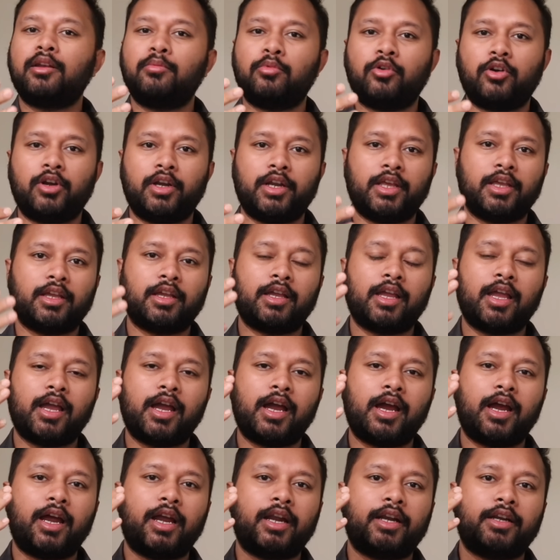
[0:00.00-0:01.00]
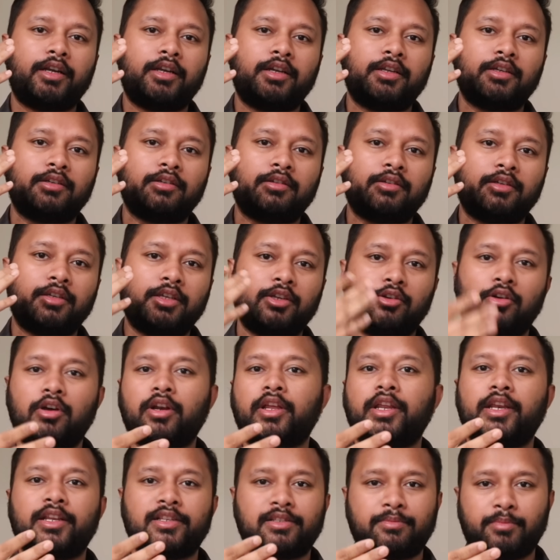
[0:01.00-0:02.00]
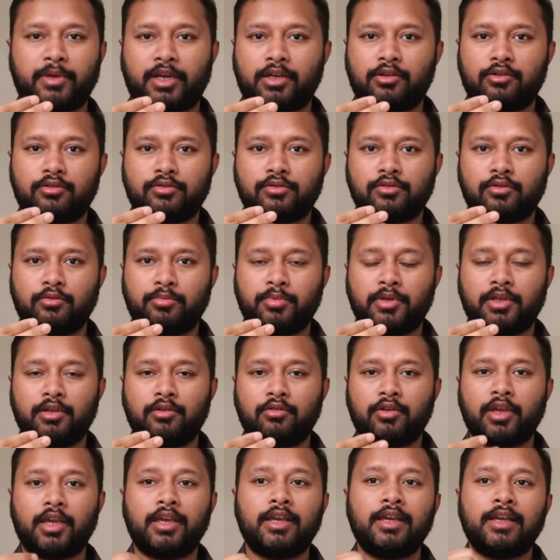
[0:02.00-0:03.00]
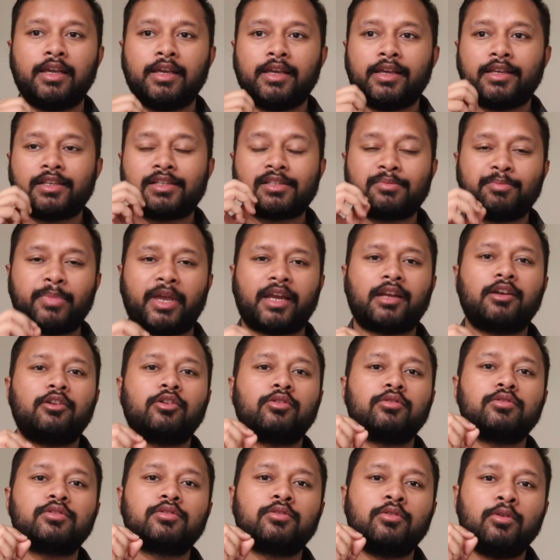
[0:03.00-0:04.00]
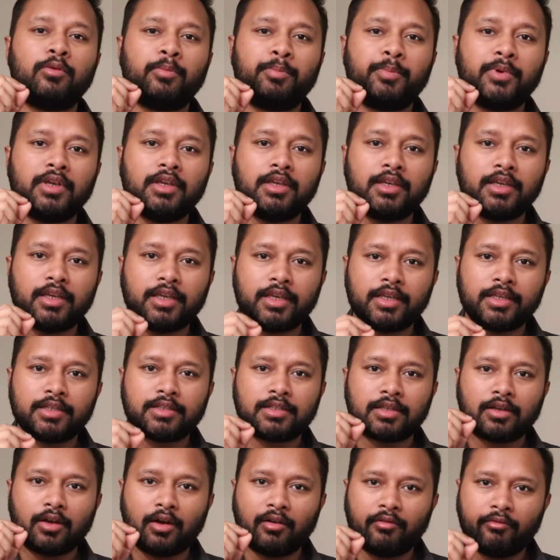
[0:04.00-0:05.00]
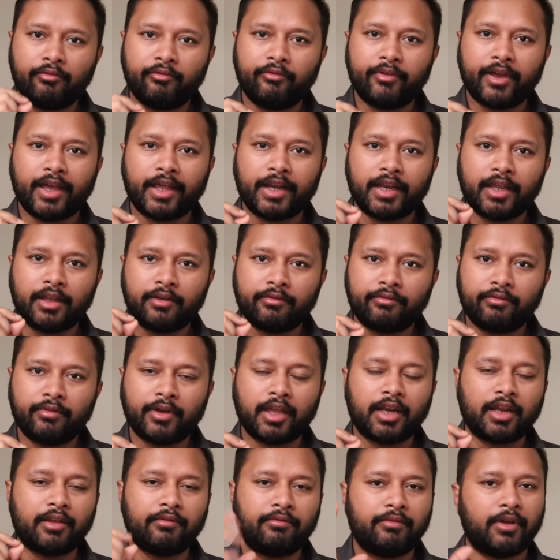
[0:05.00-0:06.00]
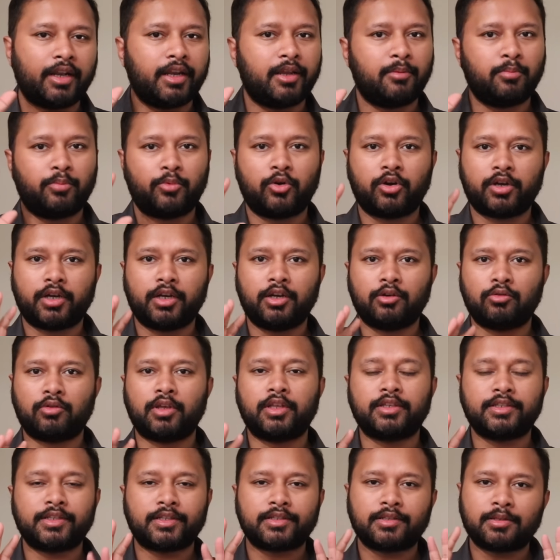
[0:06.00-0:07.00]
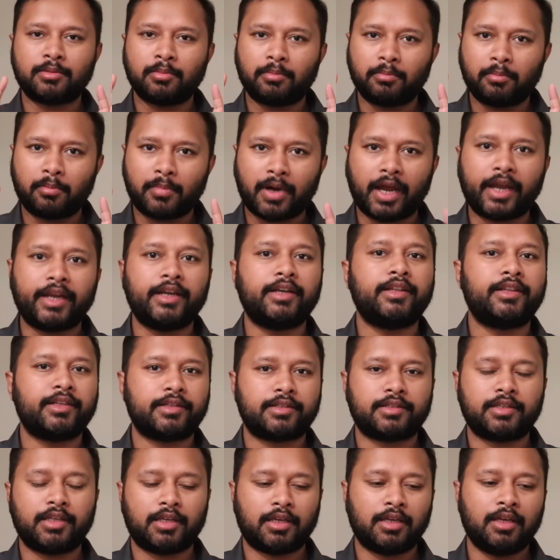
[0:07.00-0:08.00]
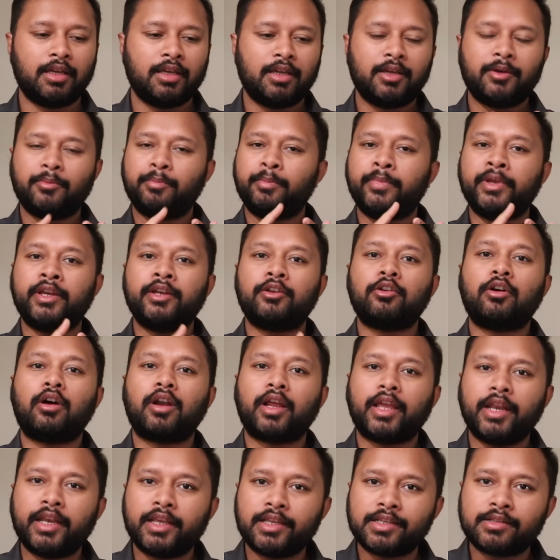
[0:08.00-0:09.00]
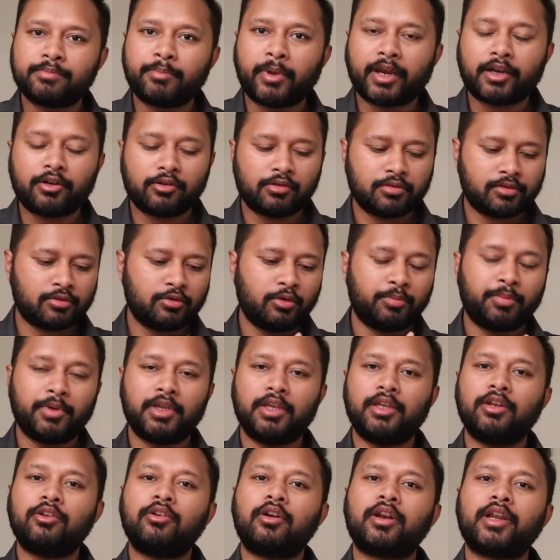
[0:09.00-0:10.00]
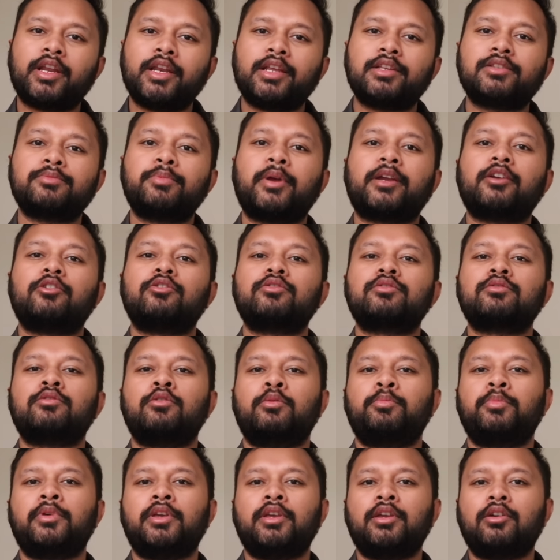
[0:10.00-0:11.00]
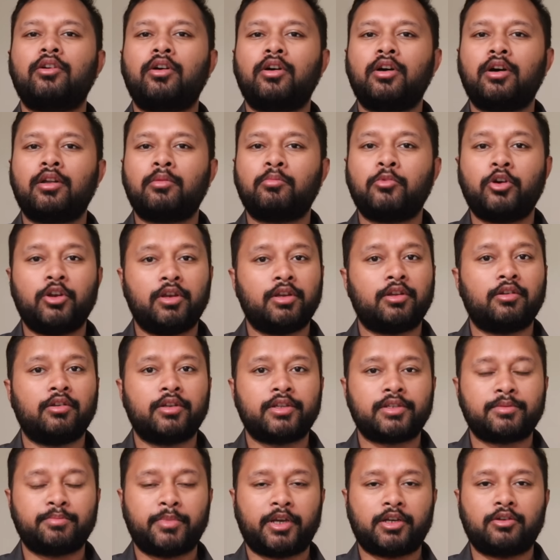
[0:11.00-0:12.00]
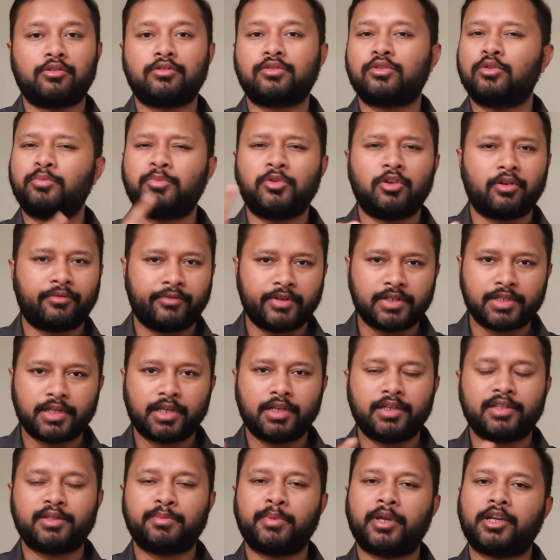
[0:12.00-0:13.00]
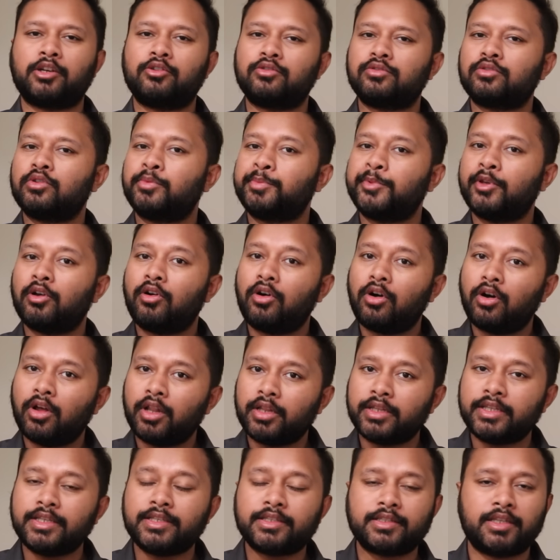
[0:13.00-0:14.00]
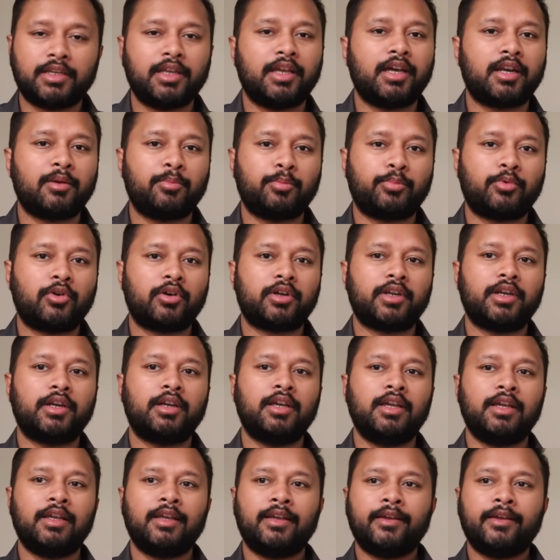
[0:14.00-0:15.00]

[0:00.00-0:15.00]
bonding, and inorganic spectroscopy. Okay, spectroscopy is a very, very, very important. Okay, just mind this thing, be it organic spectroscopy, inorganic spectroscopy, or molecular spectroscopy, or physical spectroscopy, all these three are important.